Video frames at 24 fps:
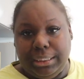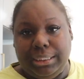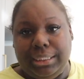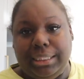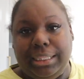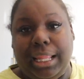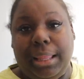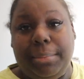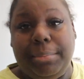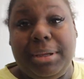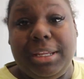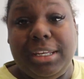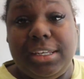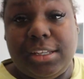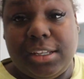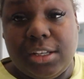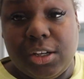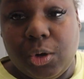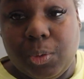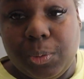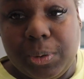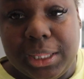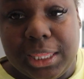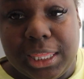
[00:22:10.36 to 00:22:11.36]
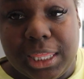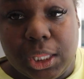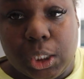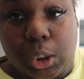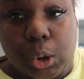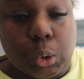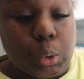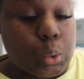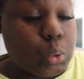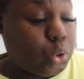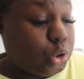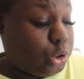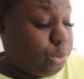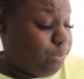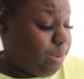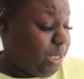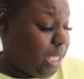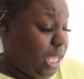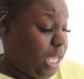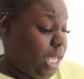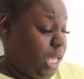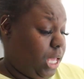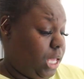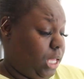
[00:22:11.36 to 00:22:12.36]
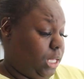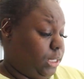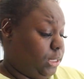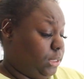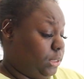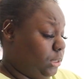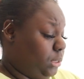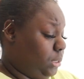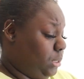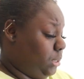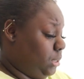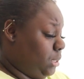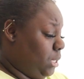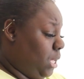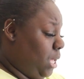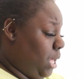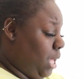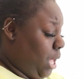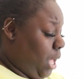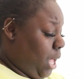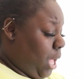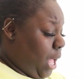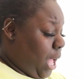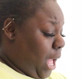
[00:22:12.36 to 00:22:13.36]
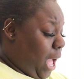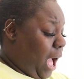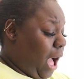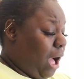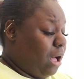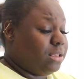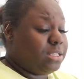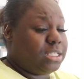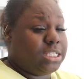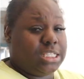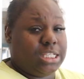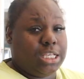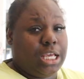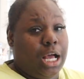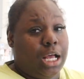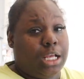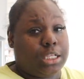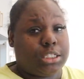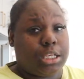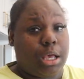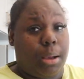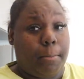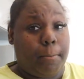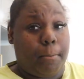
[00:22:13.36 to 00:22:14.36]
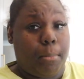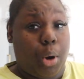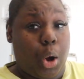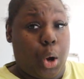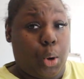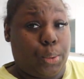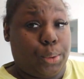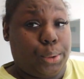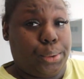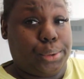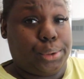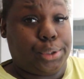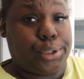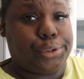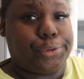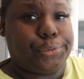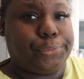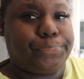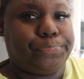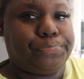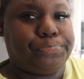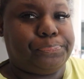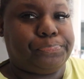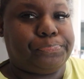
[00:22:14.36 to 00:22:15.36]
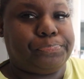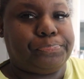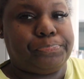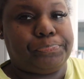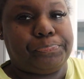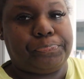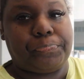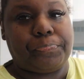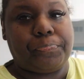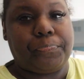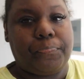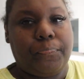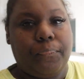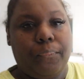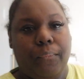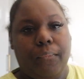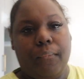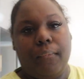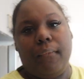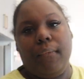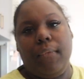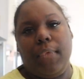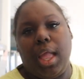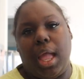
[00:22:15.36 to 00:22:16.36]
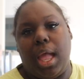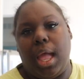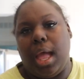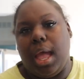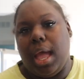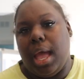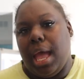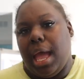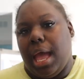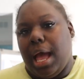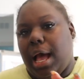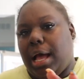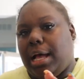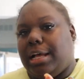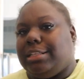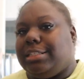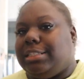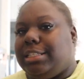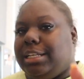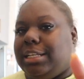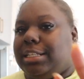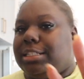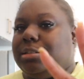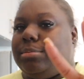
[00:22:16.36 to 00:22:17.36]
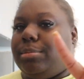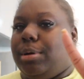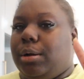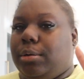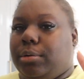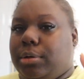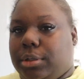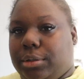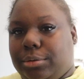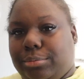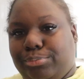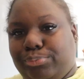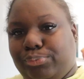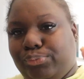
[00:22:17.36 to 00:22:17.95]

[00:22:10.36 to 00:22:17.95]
Let me deal with those pains. I'll see y'all tomorrow though. I'll see y'all tomorrow.